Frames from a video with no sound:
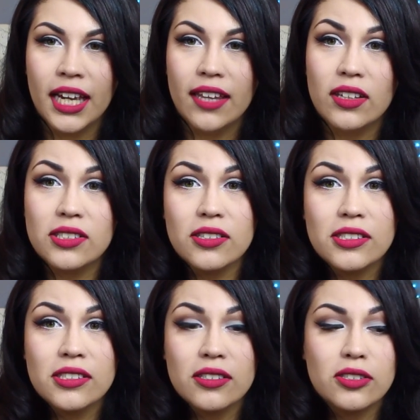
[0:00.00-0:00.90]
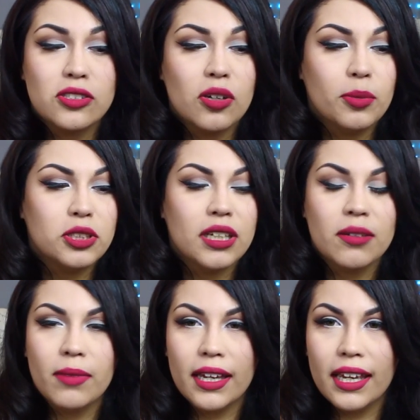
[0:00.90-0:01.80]
And this looks so much
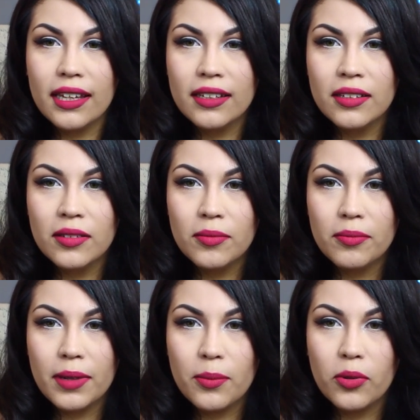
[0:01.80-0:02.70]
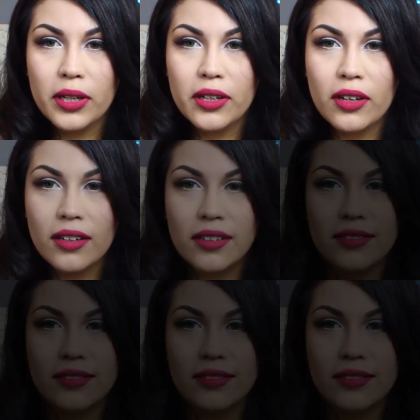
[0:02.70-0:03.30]
like my boy dog.